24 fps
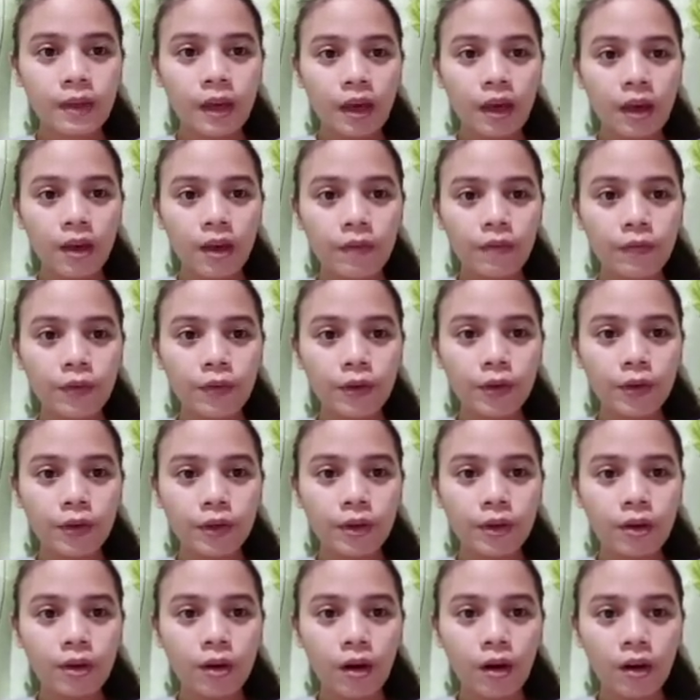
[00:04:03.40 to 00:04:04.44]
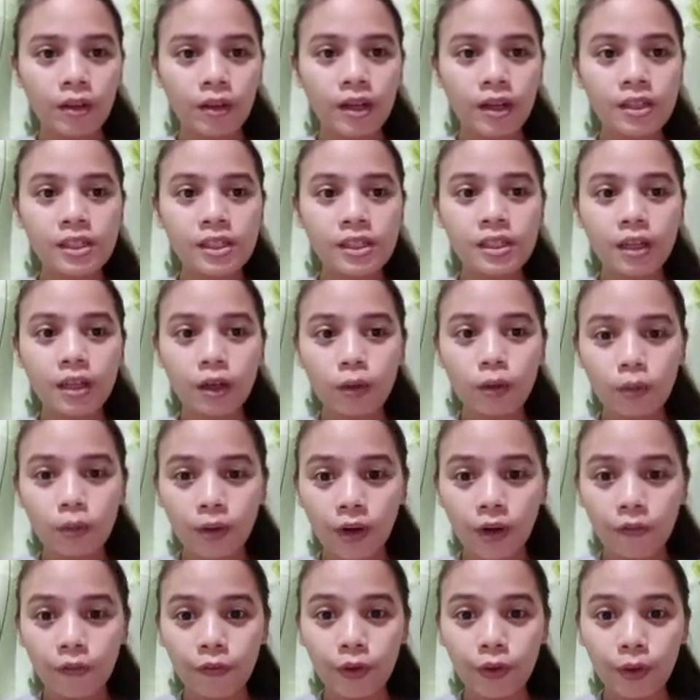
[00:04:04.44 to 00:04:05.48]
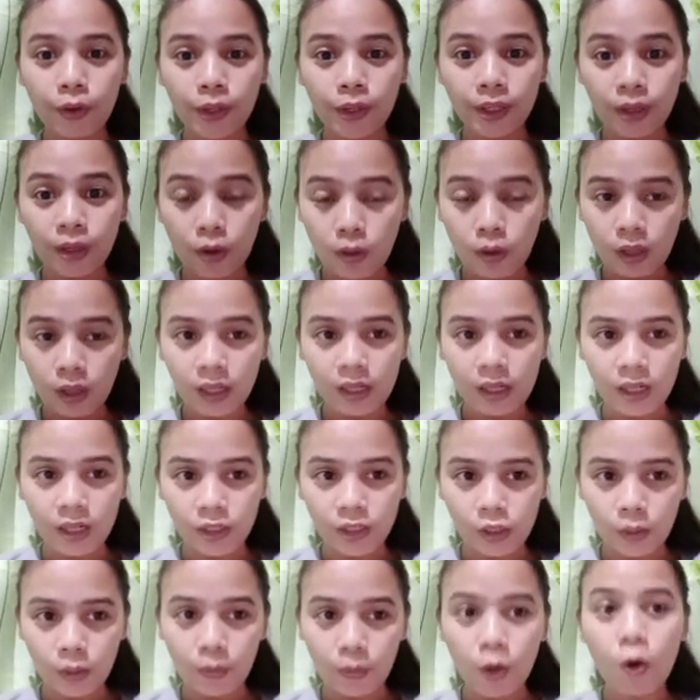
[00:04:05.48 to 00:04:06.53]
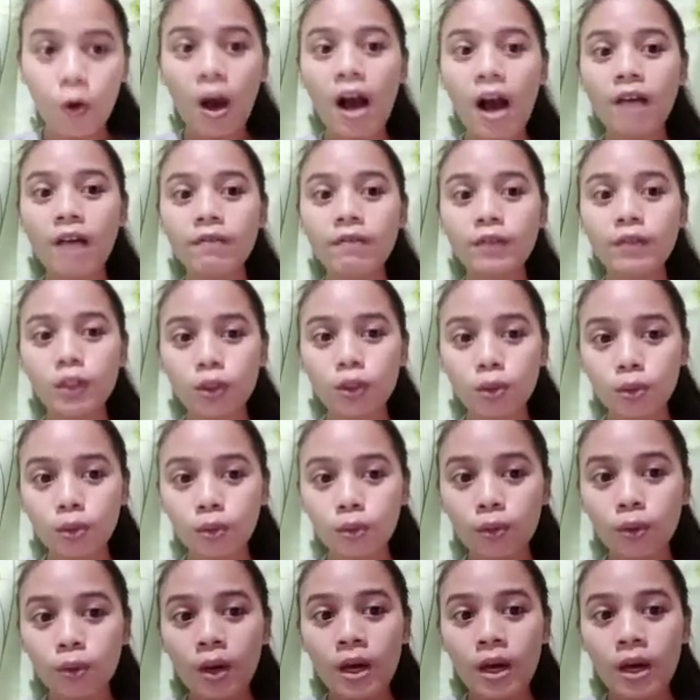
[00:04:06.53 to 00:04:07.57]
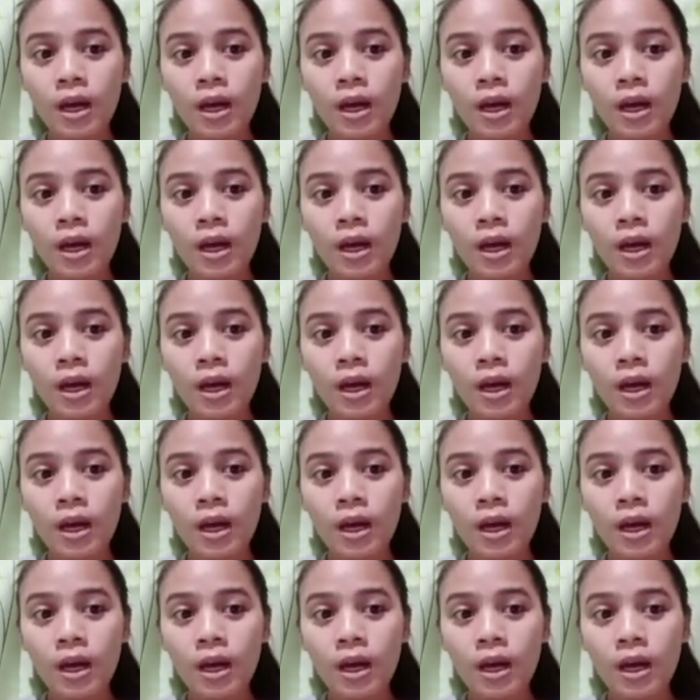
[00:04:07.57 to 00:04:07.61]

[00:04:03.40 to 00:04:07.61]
if you're that's the code of your Google Classroom, you have to